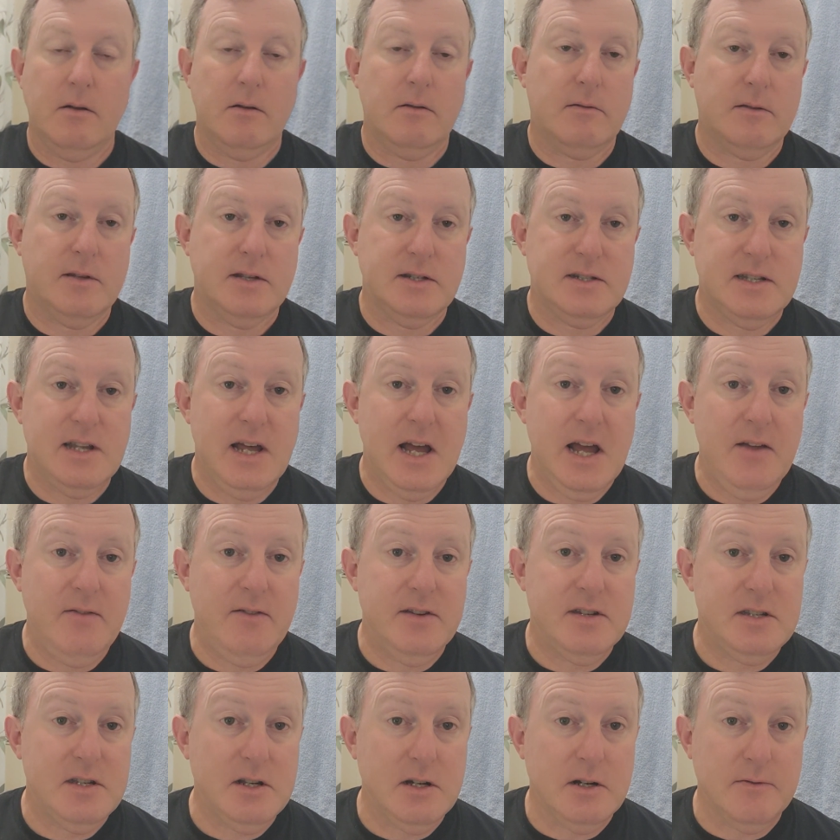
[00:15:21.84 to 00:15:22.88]
to save
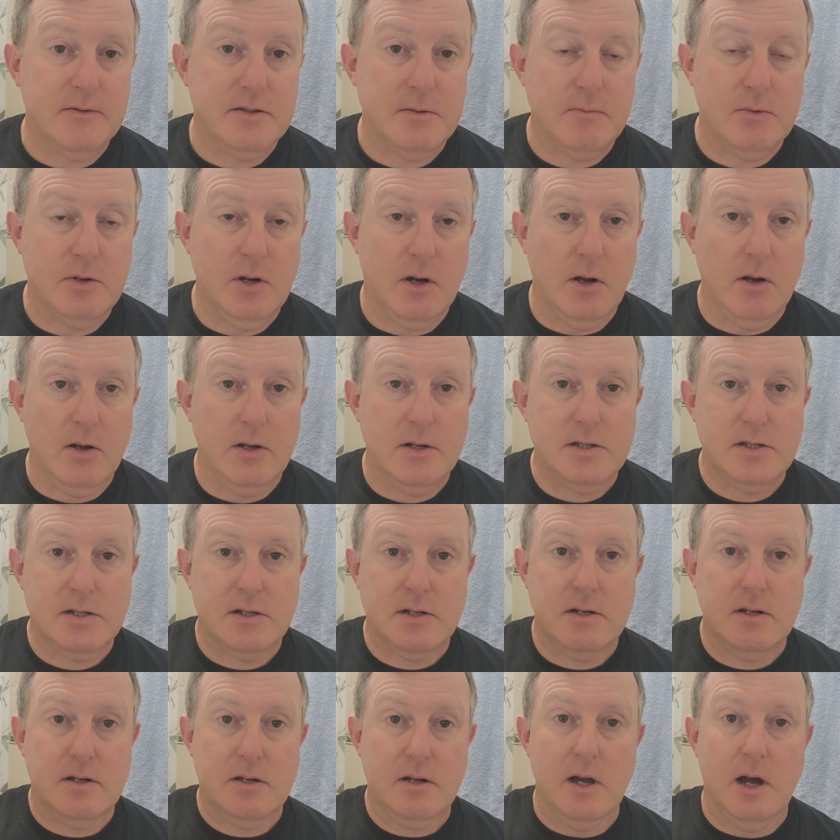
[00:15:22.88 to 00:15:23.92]
yourself some dollars,
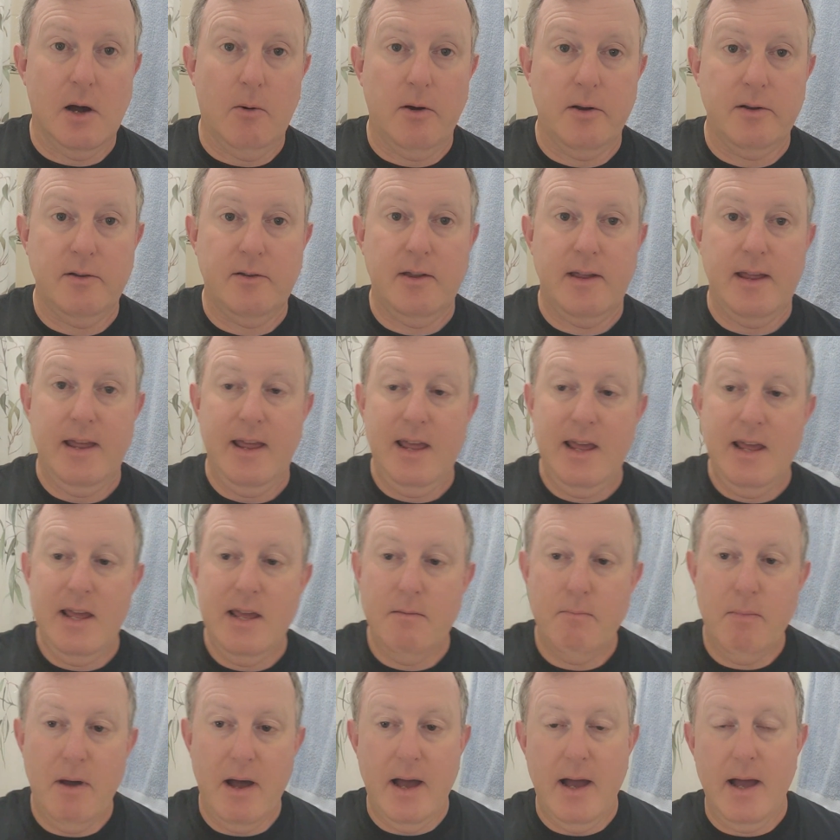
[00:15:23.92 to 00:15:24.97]
go on to
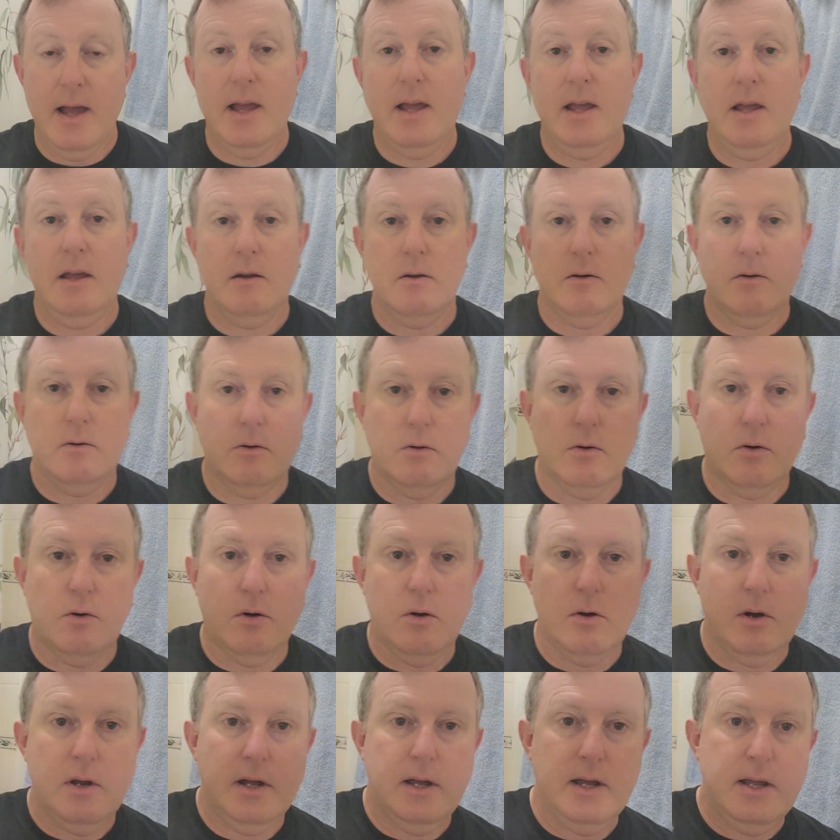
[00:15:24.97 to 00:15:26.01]
eBay
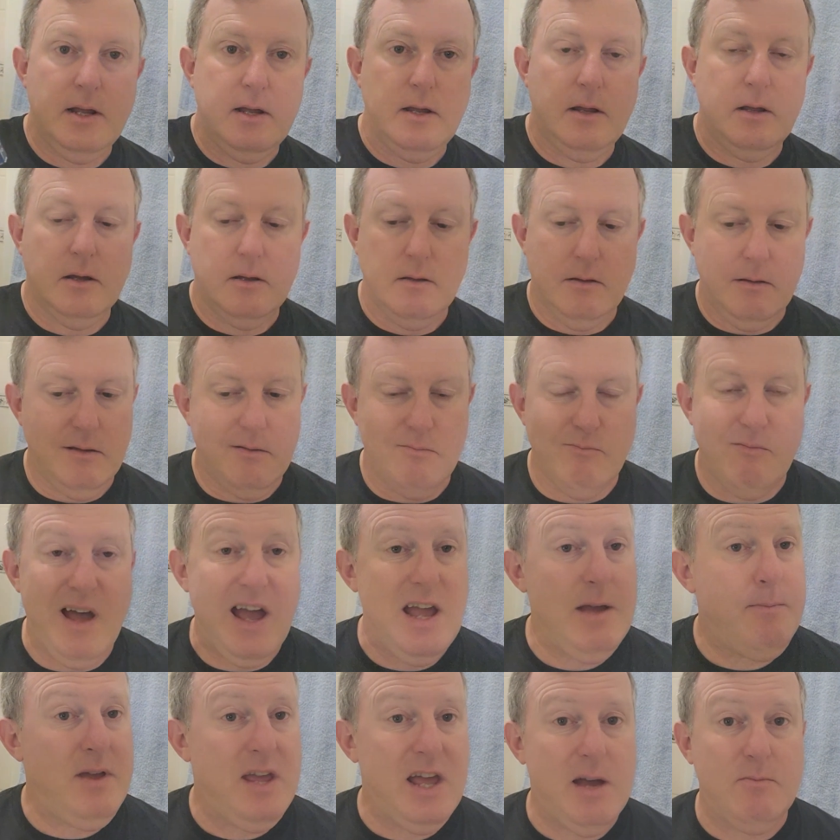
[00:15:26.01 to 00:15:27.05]
or
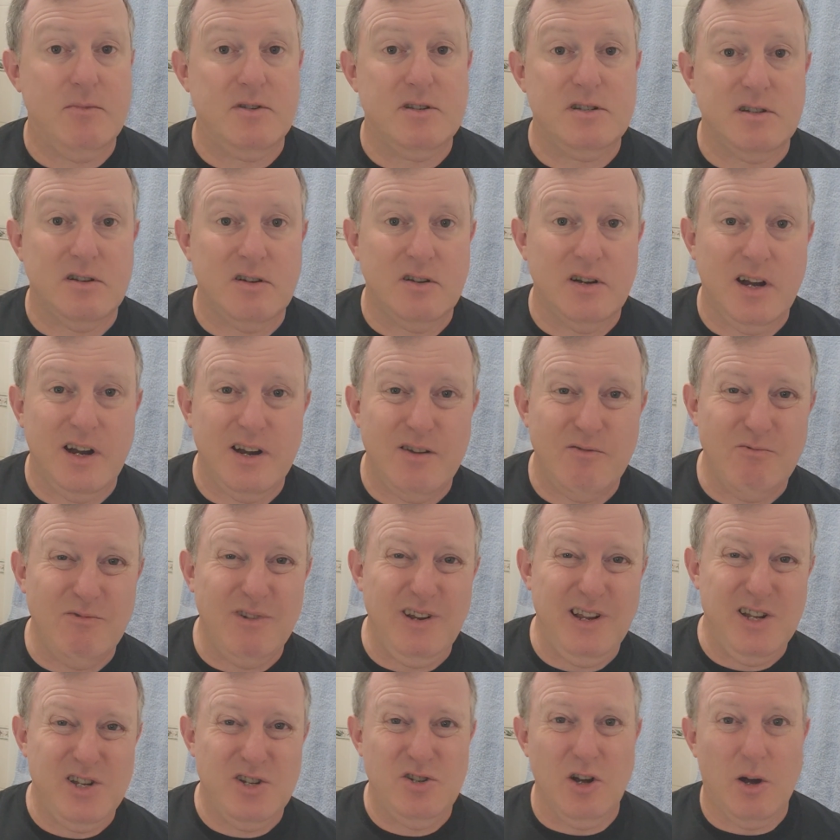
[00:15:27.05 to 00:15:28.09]
maybe Amazon. I don't really
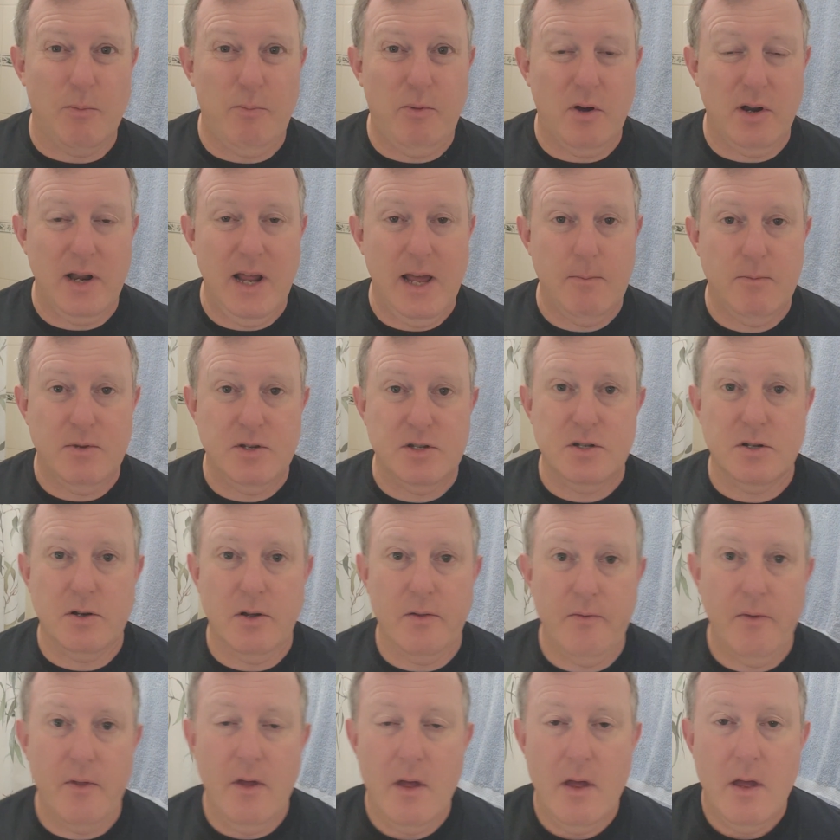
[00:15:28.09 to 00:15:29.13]
shop on
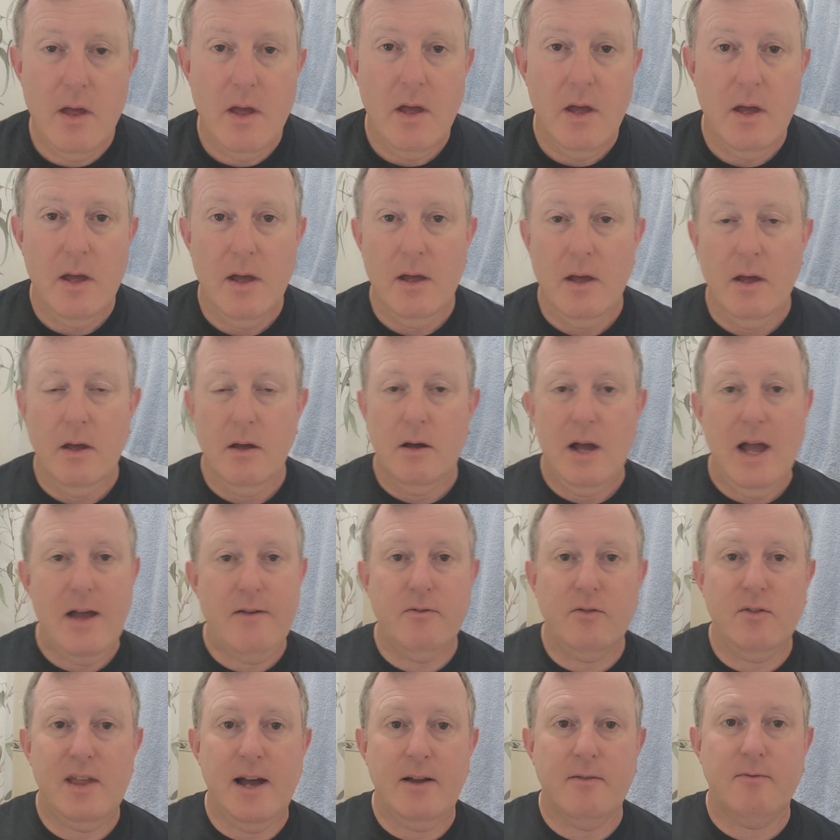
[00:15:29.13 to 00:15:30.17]
Amazon,
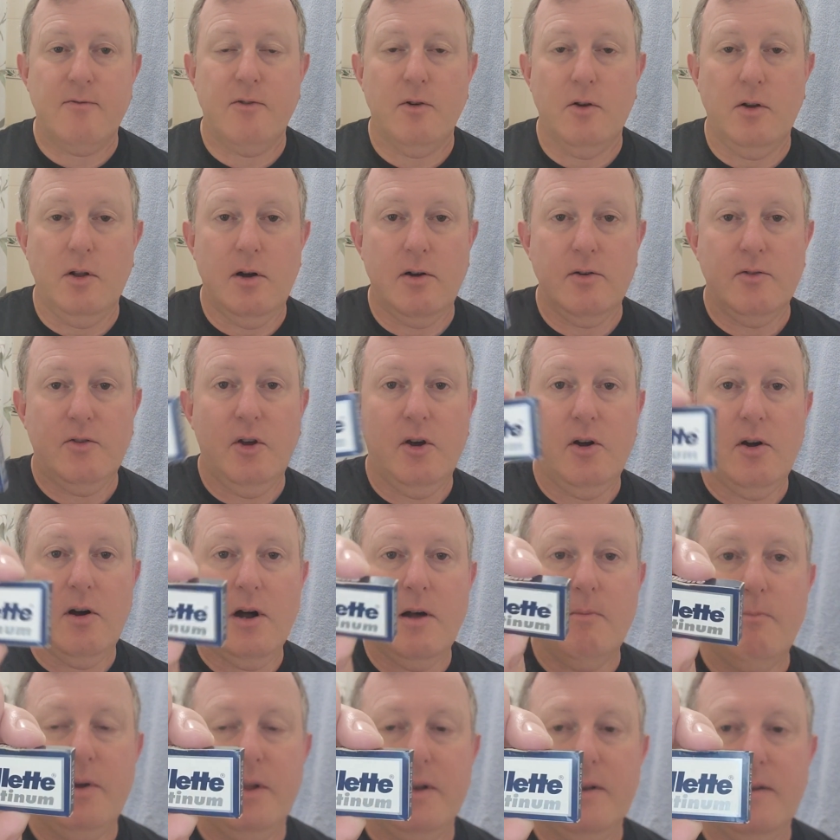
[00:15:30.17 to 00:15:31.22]
haven't done for a long
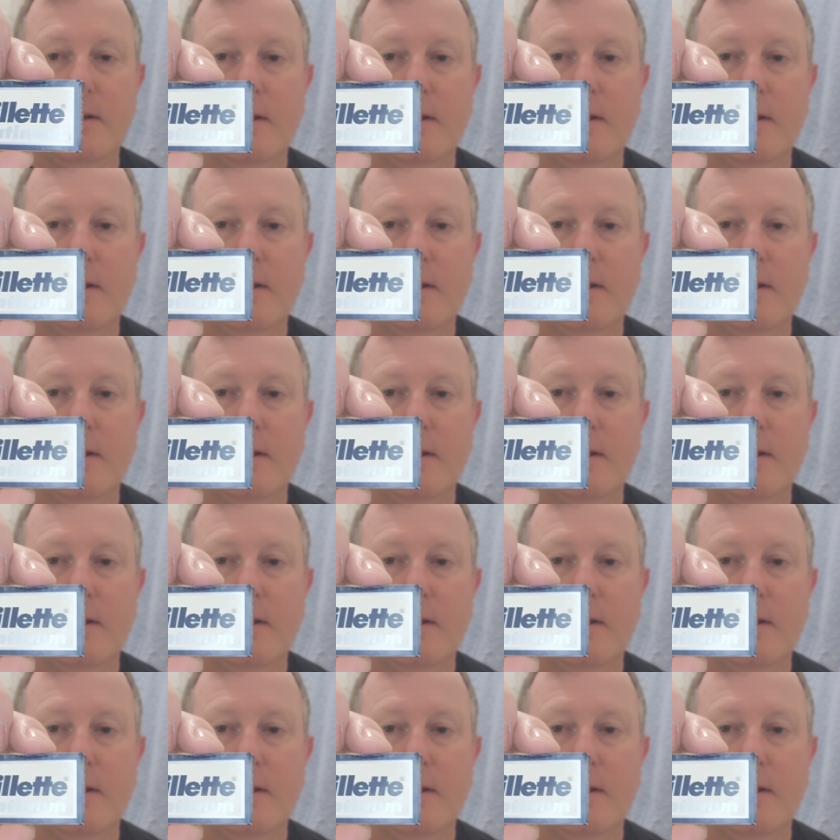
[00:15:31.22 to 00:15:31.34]
time, but